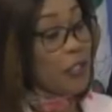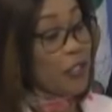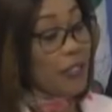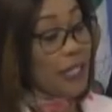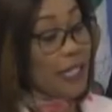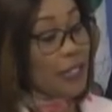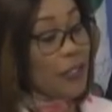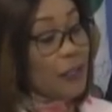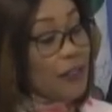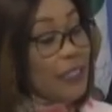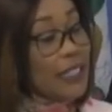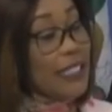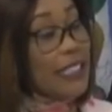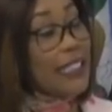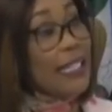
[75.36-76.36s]
Okah
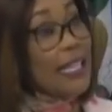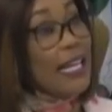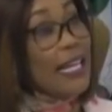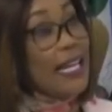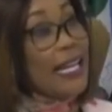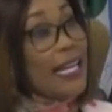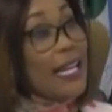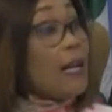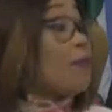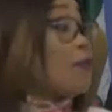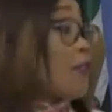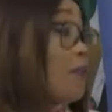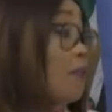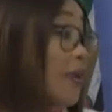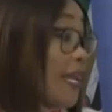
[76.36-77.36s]
Donli. I'm
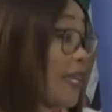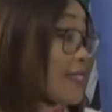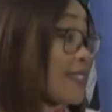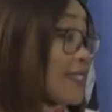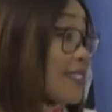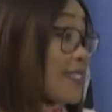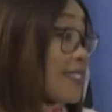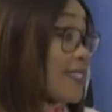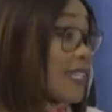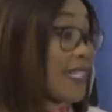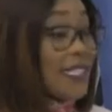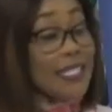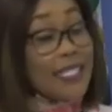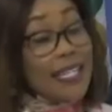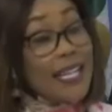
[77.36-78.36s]
from Bayelsa
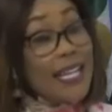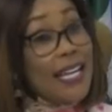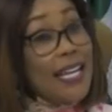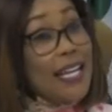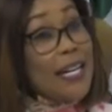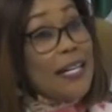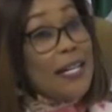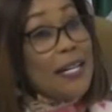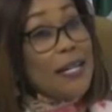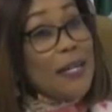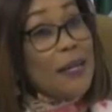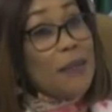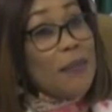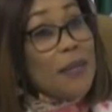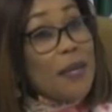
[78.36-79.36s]
State,
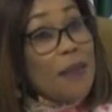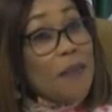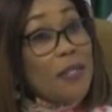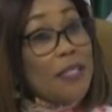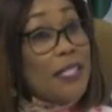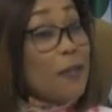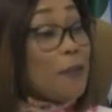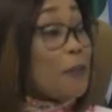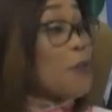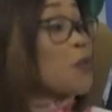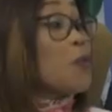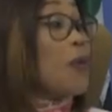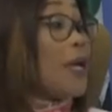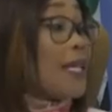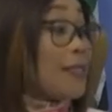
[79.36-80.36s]
a mother of
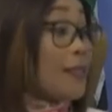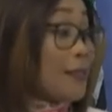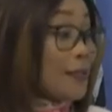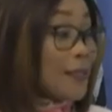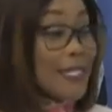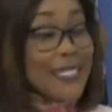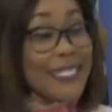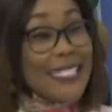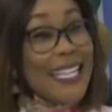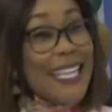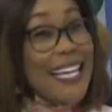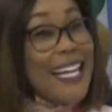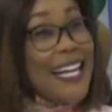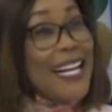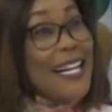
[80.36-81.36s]
2 adults.
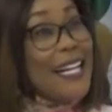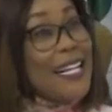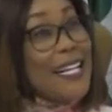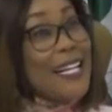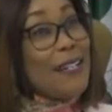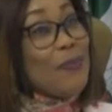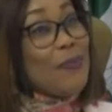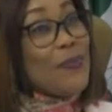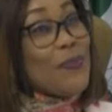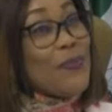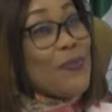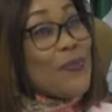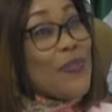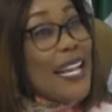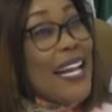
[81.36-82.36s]

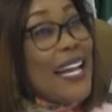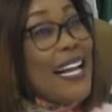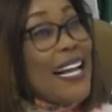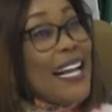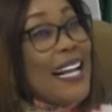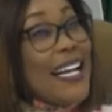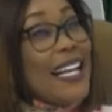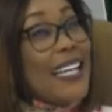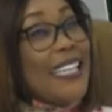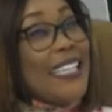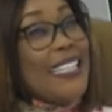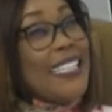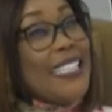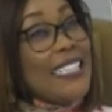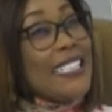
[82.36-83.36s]

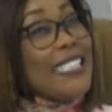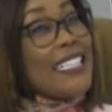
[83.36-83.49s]
I